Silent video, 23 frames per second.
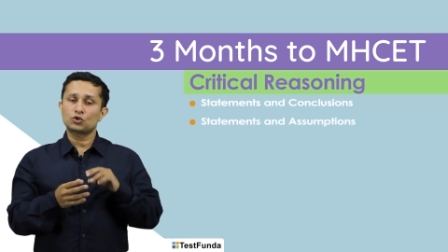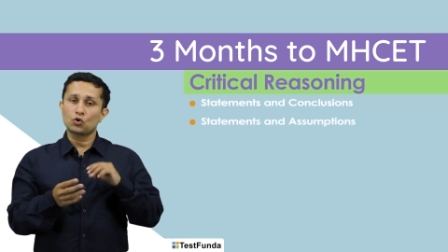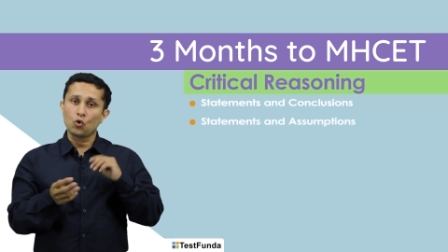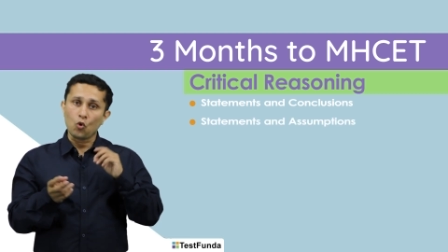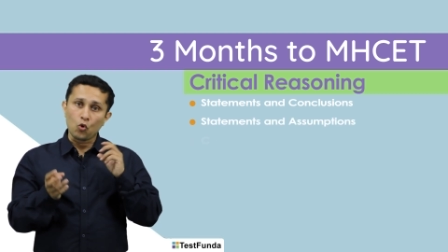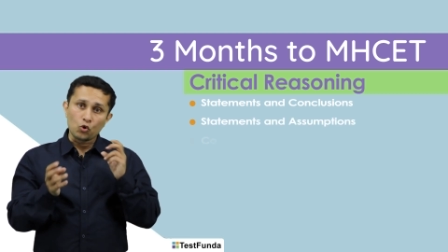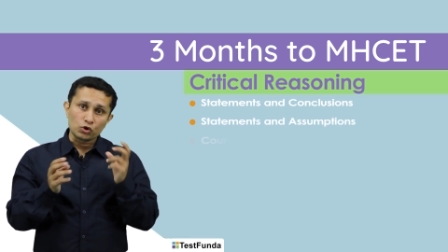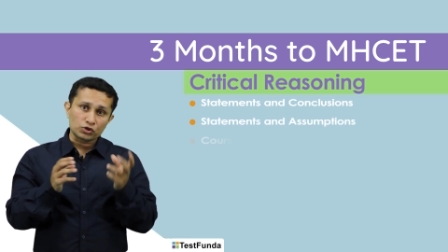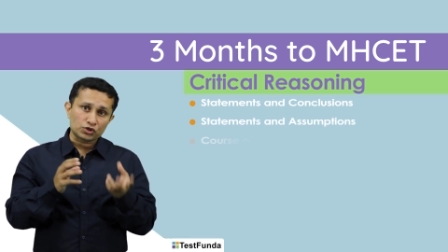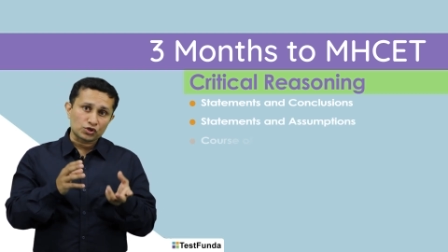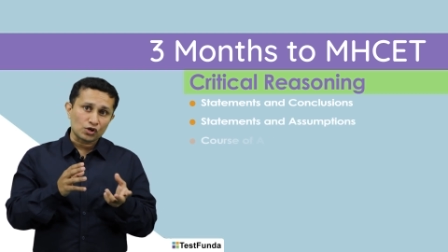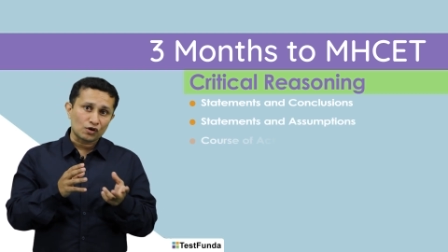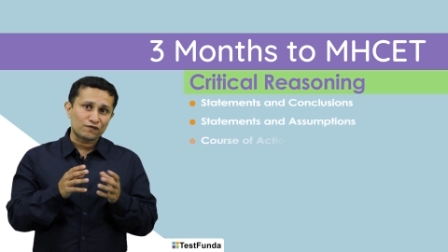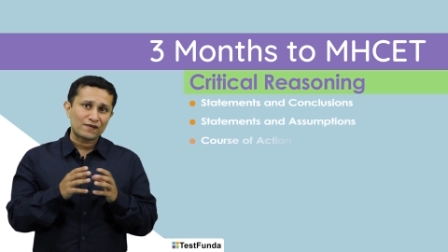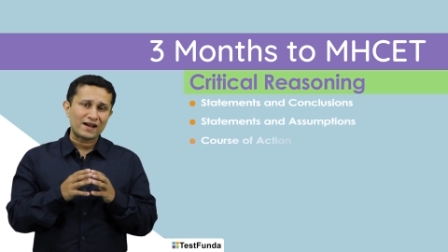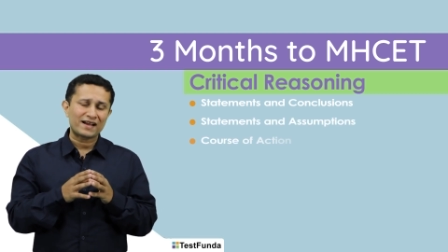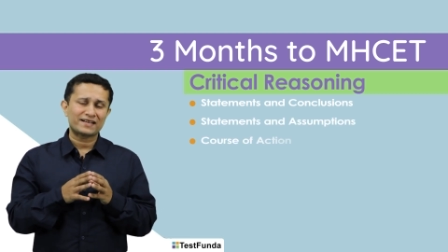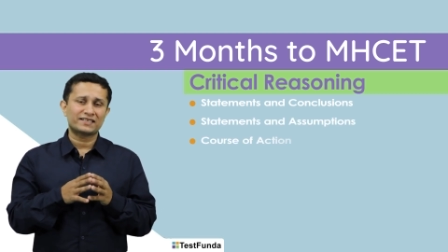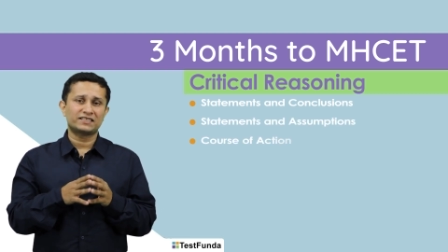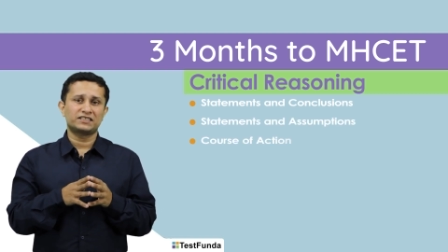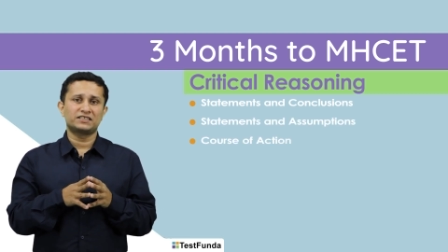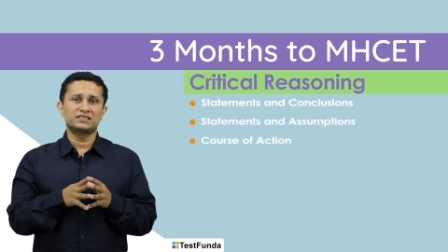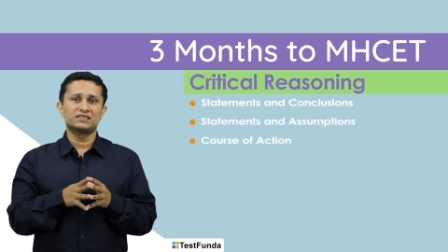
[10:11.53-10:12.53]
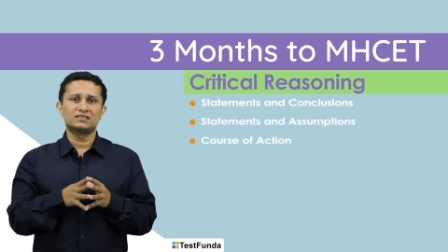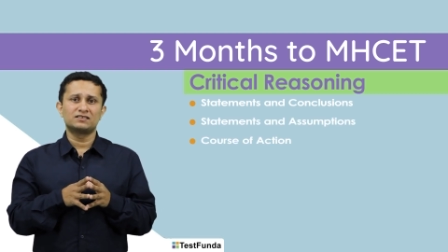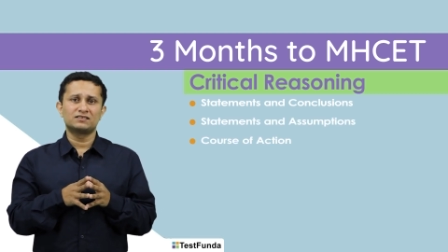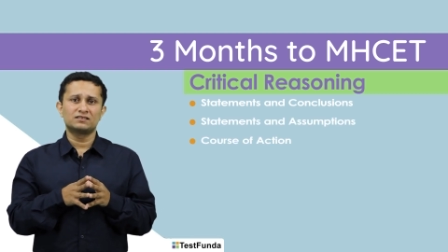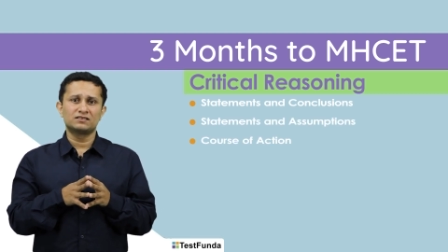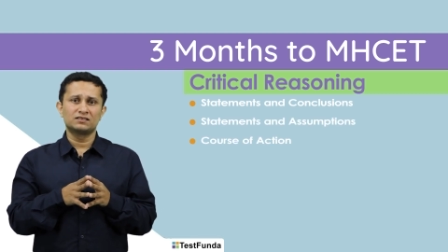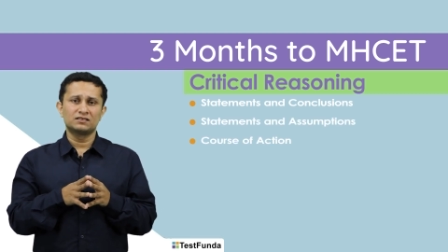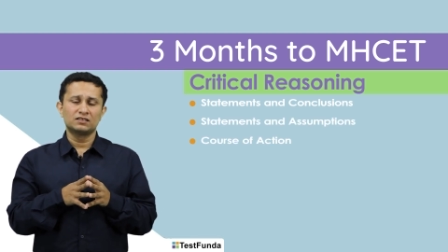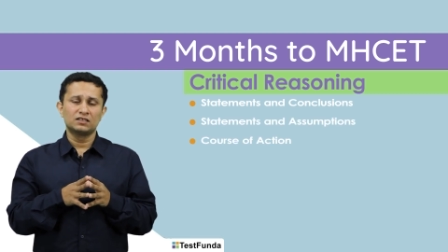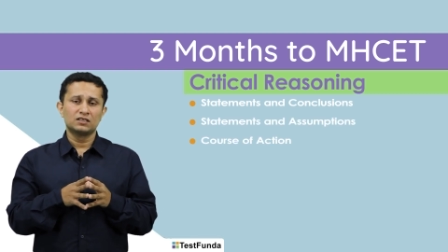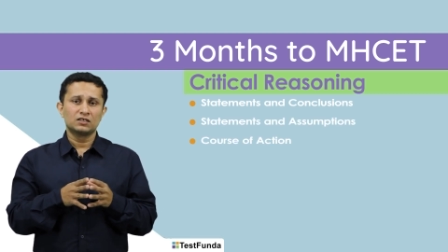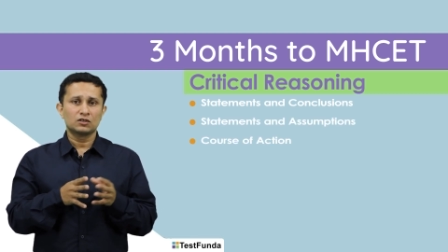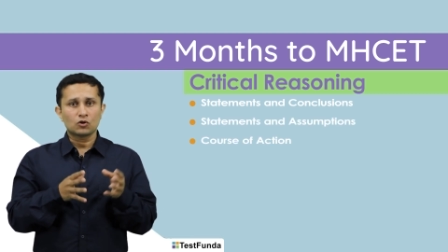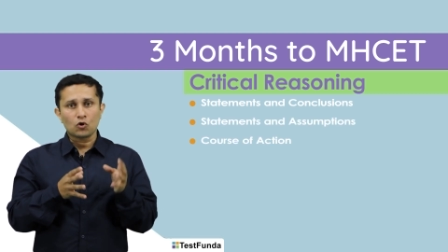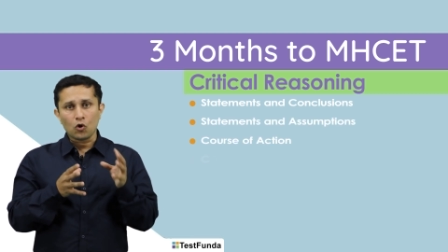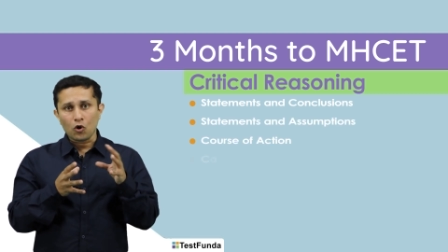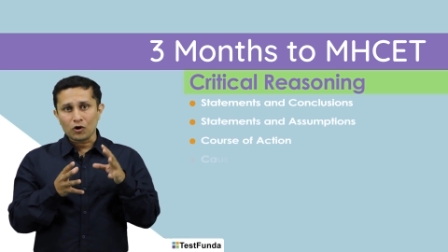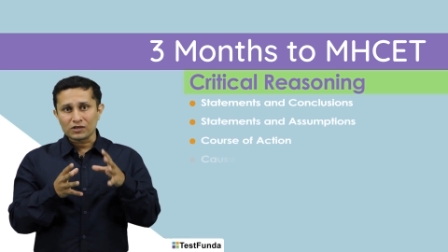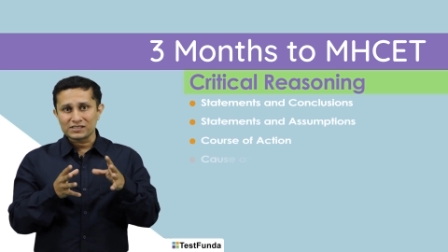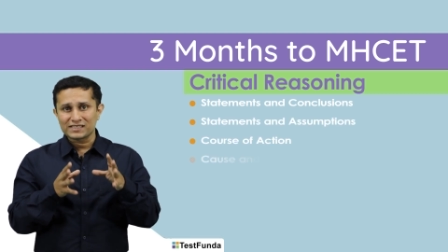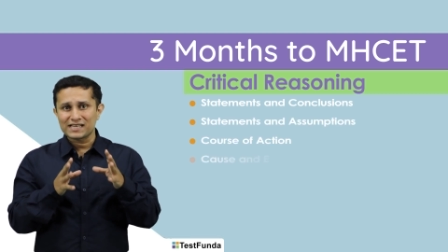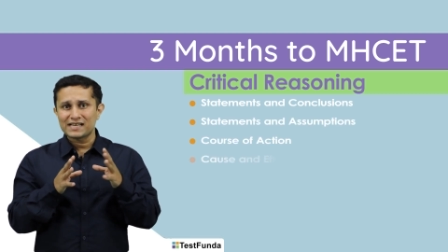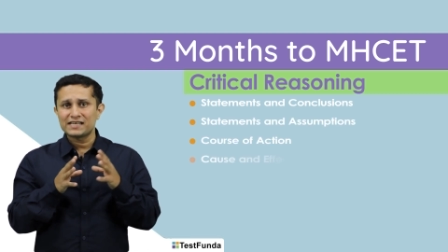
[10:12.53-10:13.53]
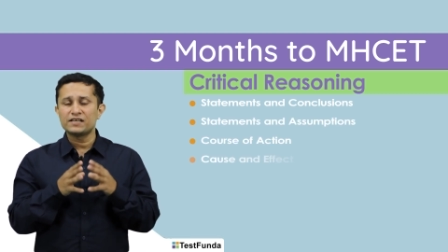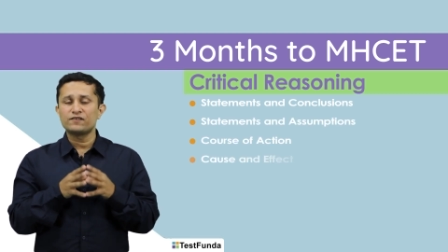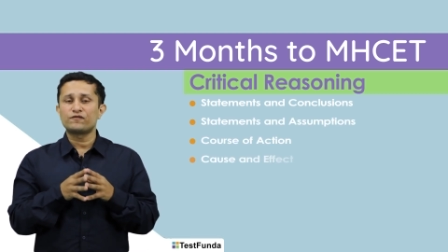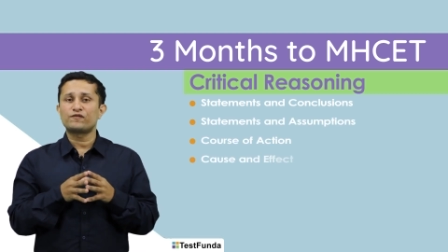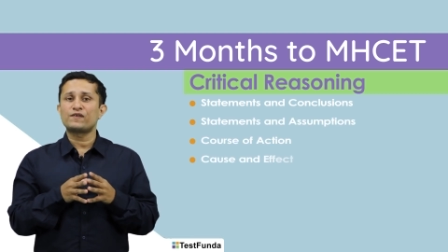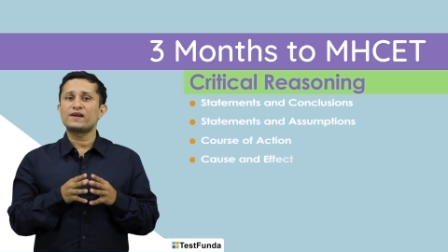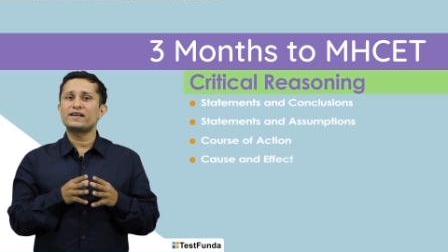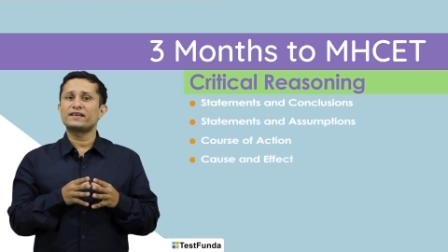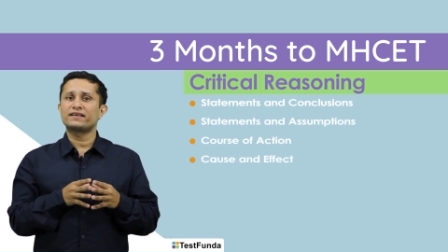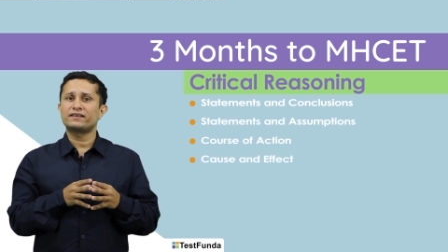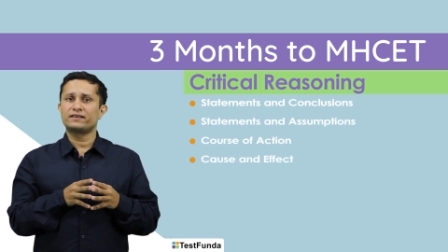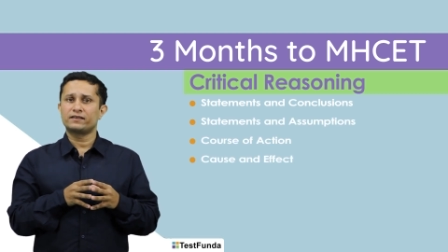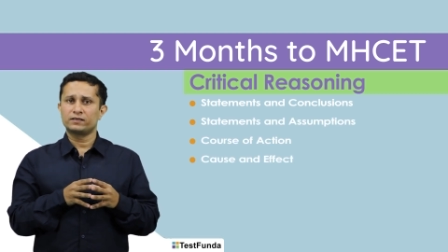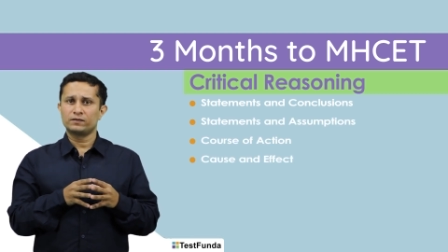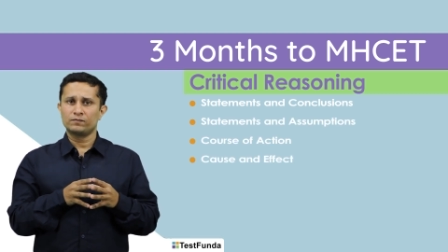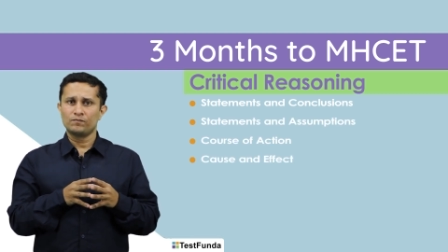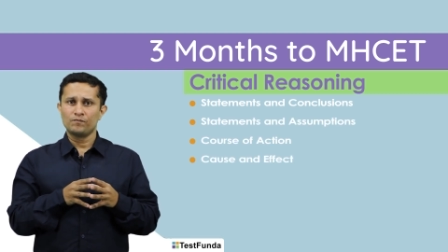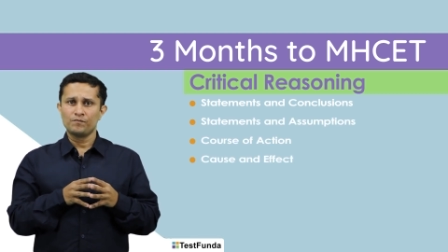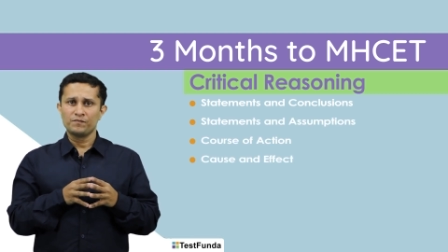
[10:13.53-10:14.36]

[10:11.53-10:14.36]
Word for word: course of action, cause and effect.